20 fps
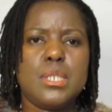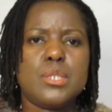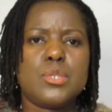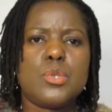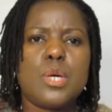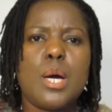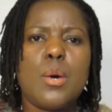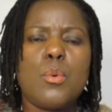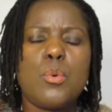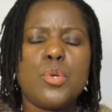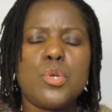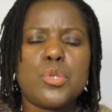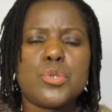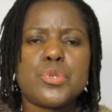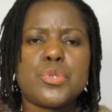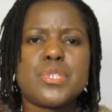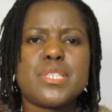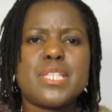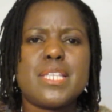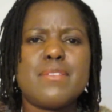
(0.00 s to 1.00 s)
So I would
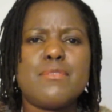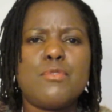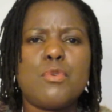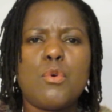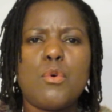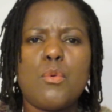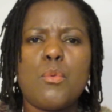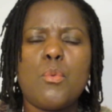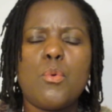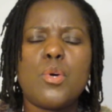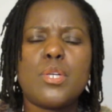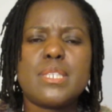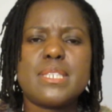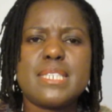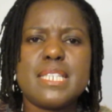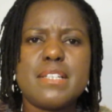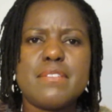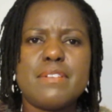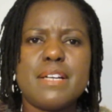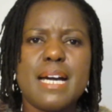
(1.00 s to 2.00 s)
also say, for
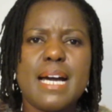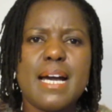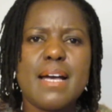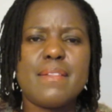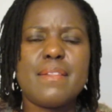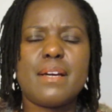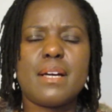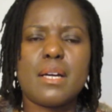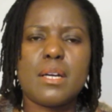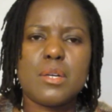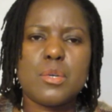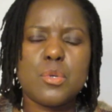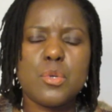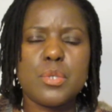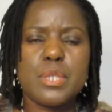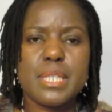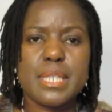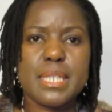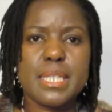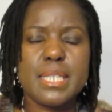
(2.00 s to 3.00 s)
whatever other
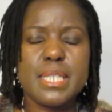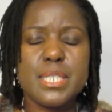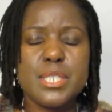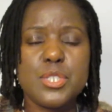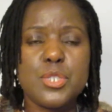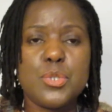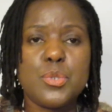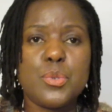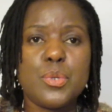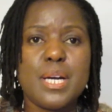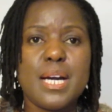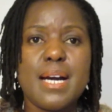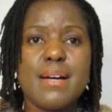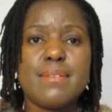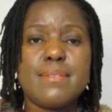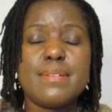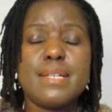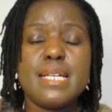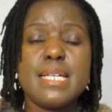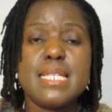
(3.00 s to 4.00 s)
chronic issue you
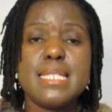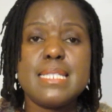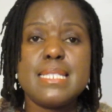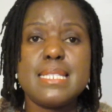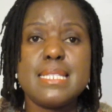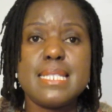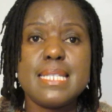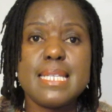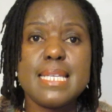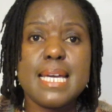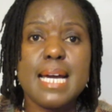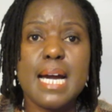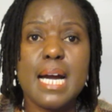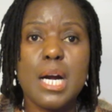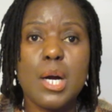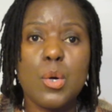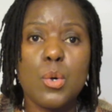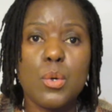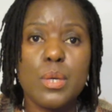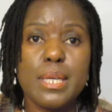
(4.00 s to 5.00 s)
have, see a
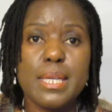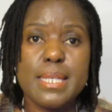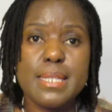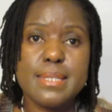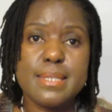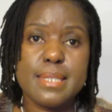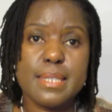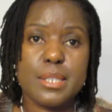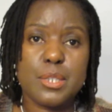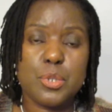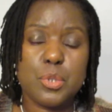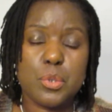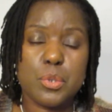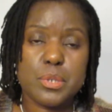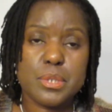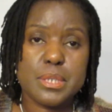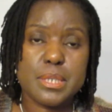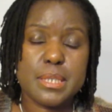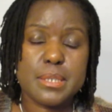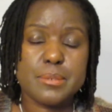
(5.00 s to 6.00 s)
holistic
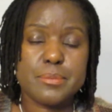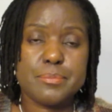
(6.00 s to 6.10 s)
doctor.